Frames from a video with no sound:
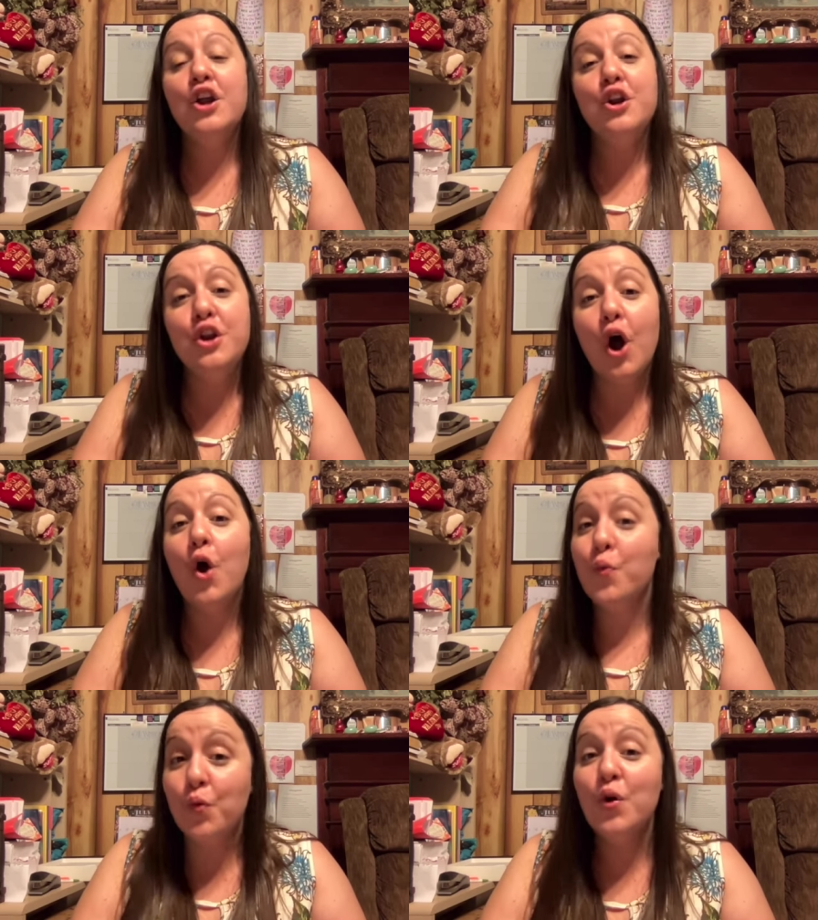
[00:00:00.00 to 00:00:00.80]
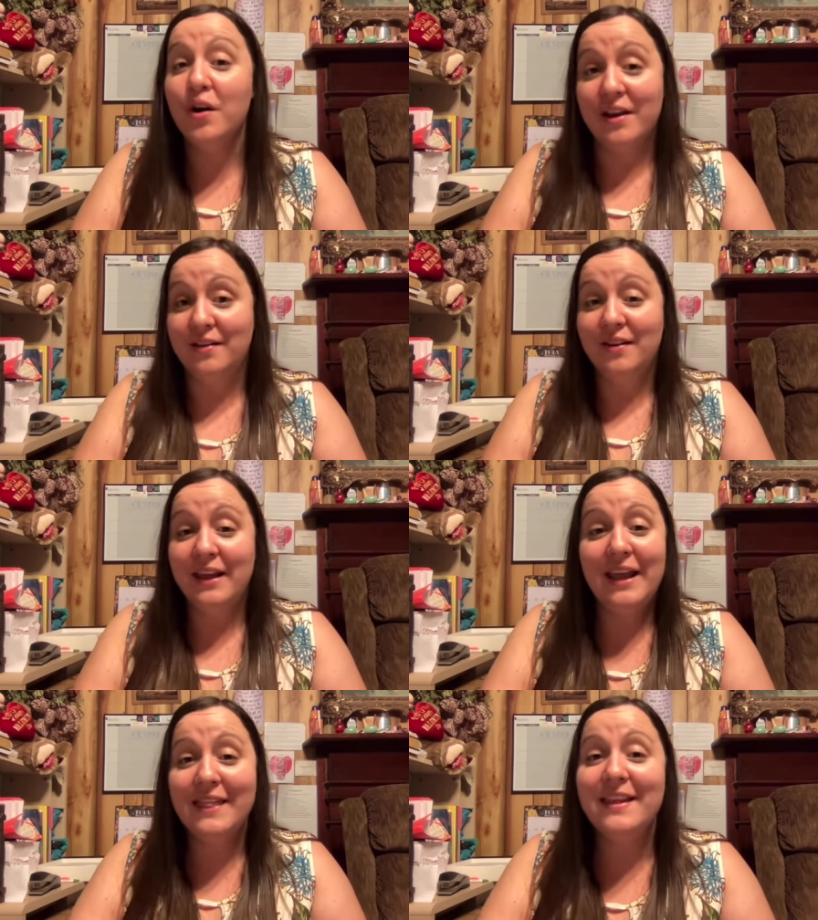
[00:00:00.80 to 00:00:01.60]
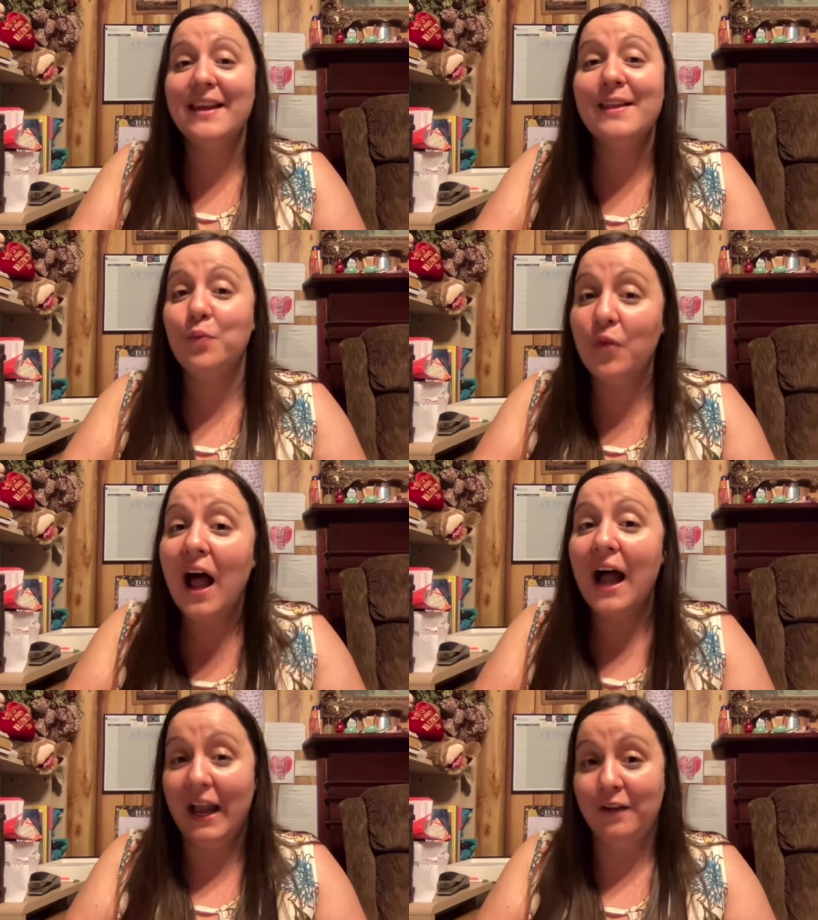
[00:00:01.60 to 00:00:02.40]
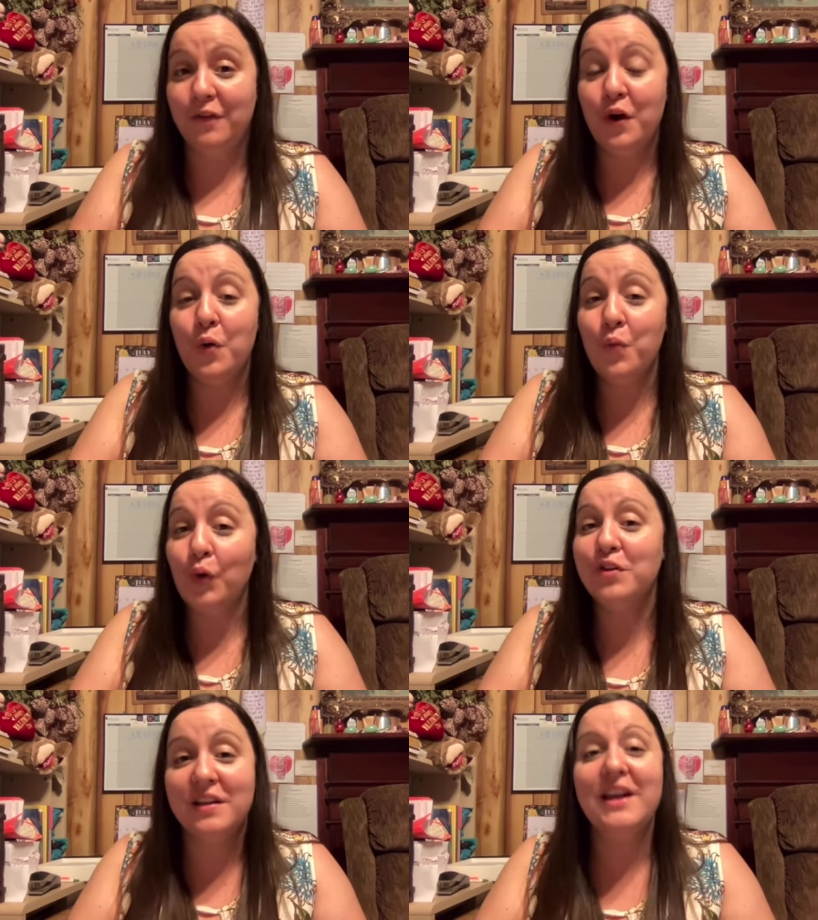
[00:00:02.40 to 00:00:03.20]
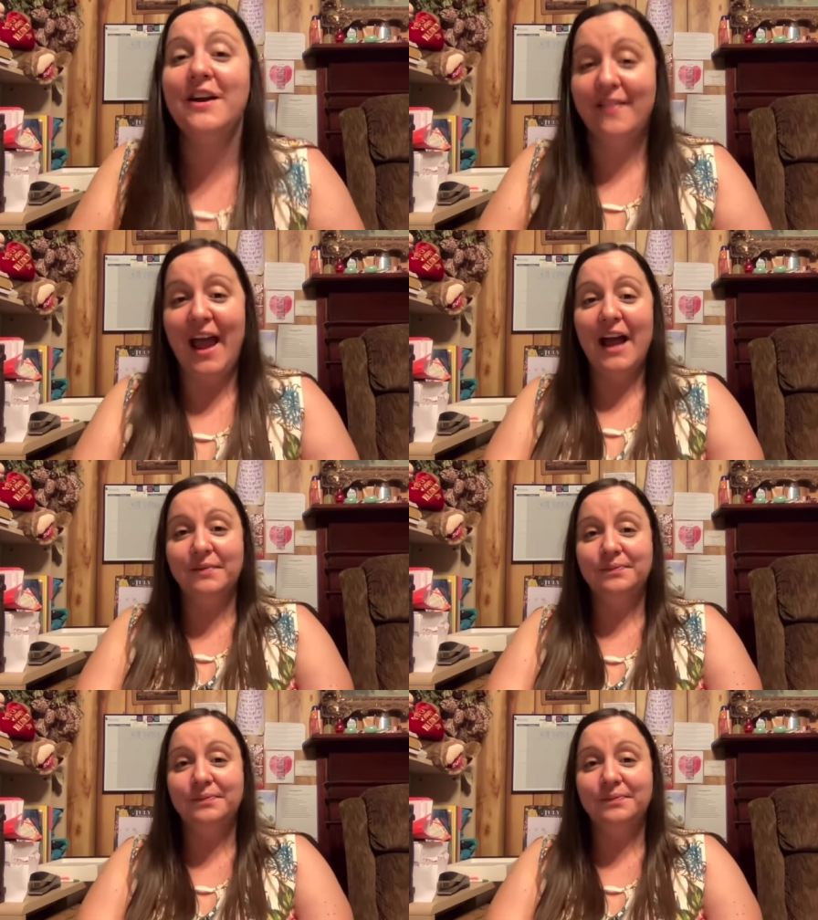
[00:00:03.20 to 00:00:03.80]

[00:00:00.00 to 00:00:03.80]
No one in this life wants to hear that.